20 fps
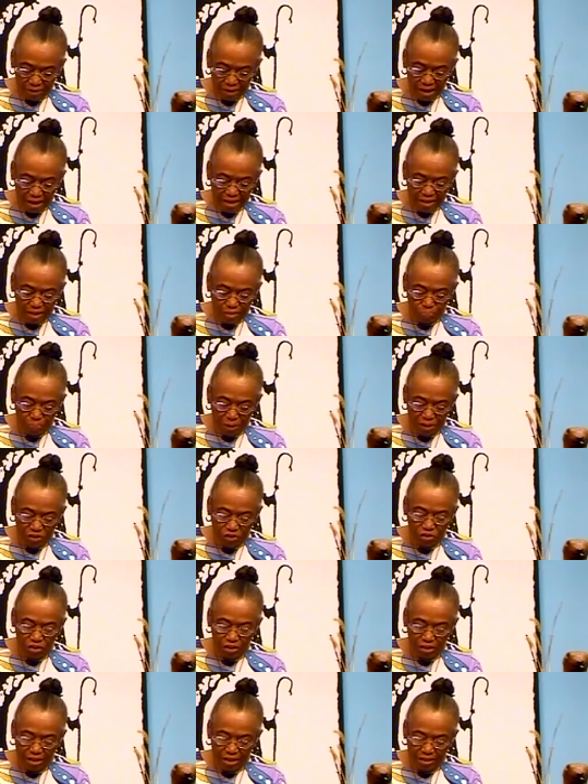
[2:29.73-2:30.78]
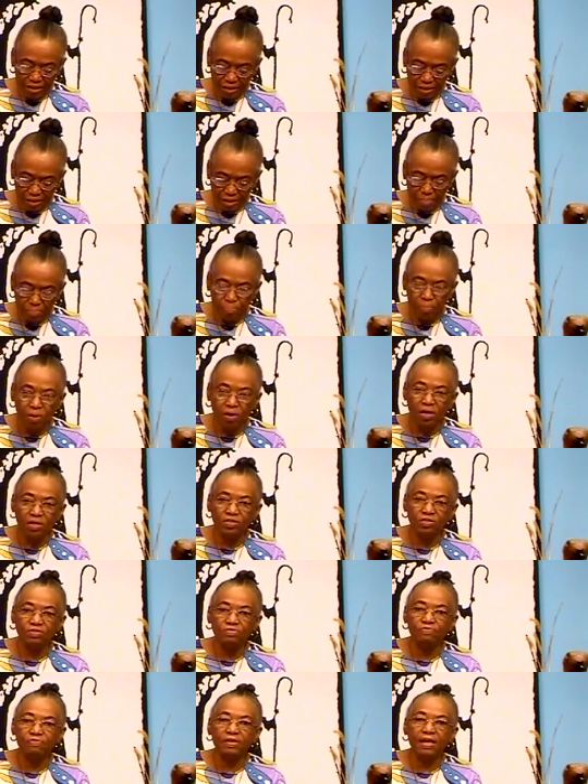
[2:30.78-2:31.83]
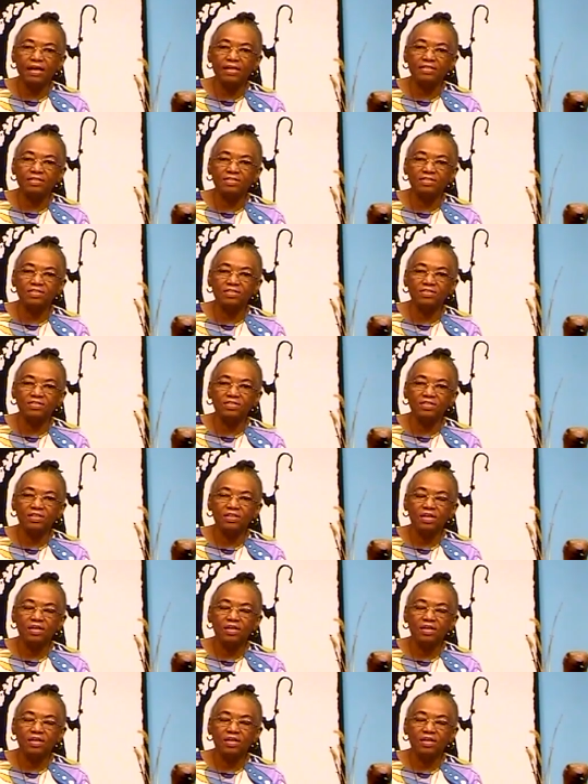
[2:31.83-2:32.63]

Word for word: especially in some parts of Kansas.